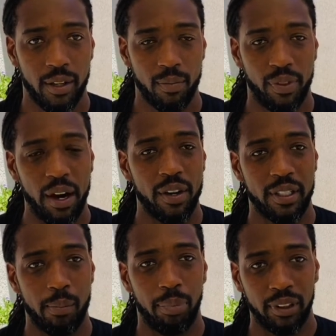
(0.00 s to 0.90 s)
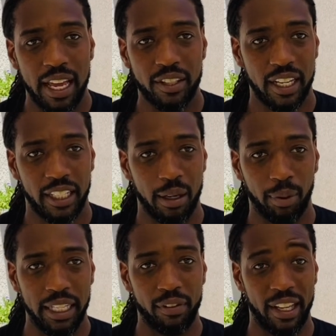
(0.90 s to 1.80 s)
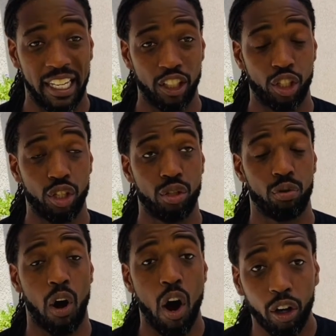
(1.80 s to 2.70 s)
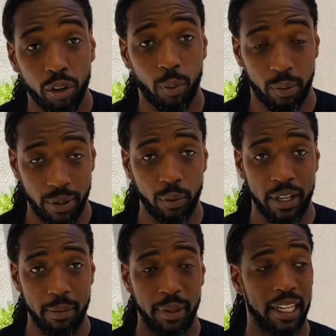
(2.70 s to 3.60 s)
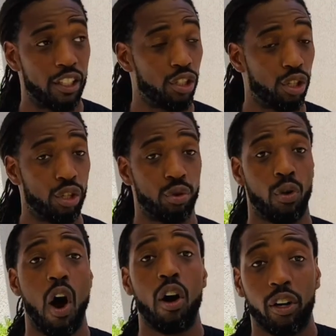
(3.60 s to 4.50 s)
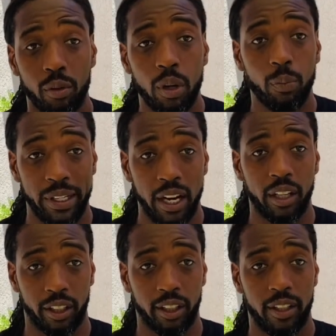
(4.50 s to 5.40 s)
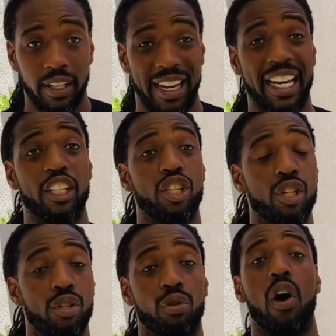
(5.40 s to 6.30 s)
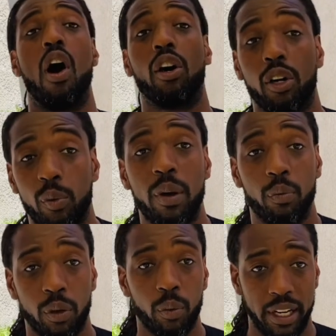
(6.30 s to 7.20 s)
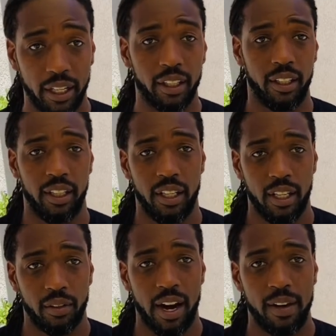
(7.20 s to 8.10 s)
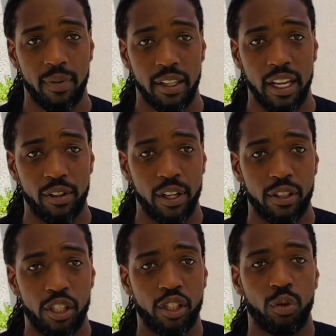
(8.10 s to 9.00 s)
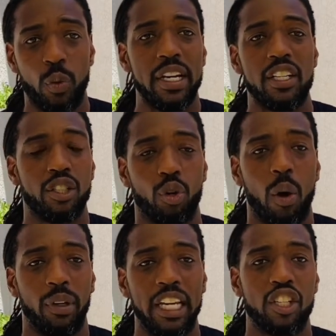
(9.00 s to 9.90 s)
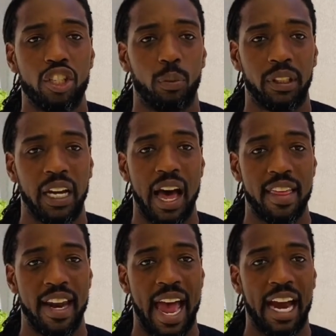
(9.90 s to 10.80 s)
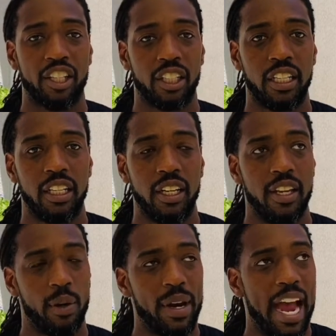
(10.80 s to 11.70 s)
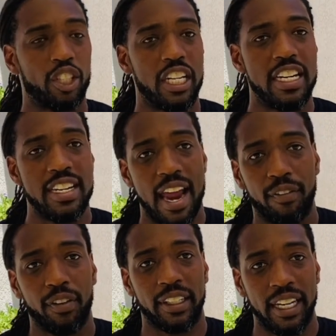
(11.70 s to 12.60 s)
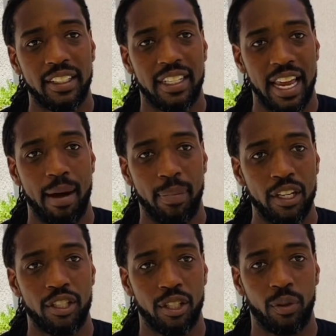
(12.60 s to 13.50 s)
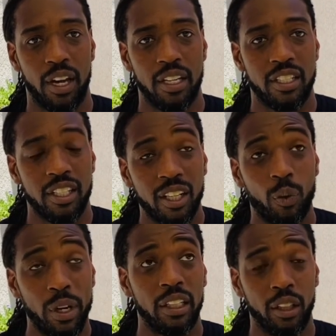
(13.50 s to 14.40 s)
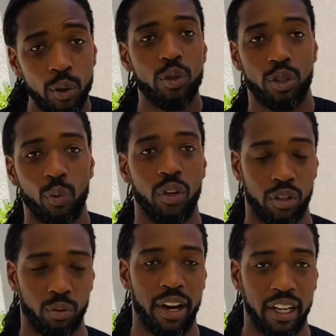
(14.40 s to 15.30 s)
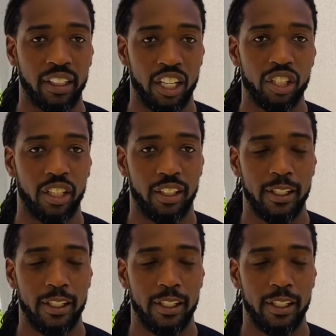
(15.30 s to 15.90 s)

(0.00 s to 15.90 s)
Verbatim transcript: There is a blessing in the believer that gets stronger when we weep. It gets stronger when we hunger. It gets stronger when we're weak, right? There, there's a sweetness to our relationship with God that actually that we actually never get to tap into until we lose the world's recognition.